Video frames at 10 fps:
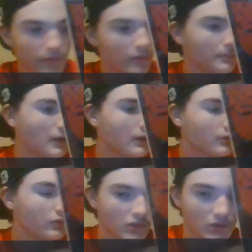something
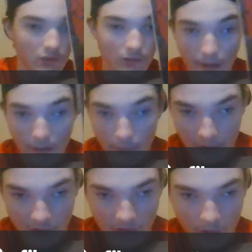else to show you about
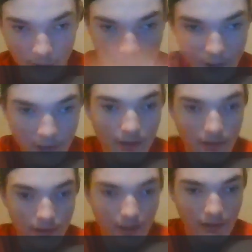Rubber Soul
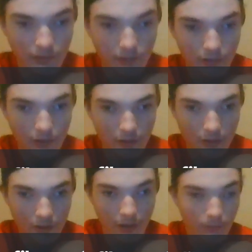next
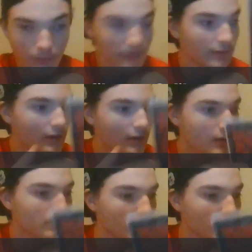on
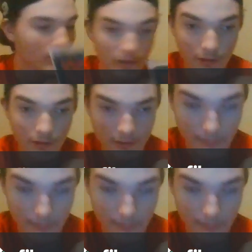Wednesday. When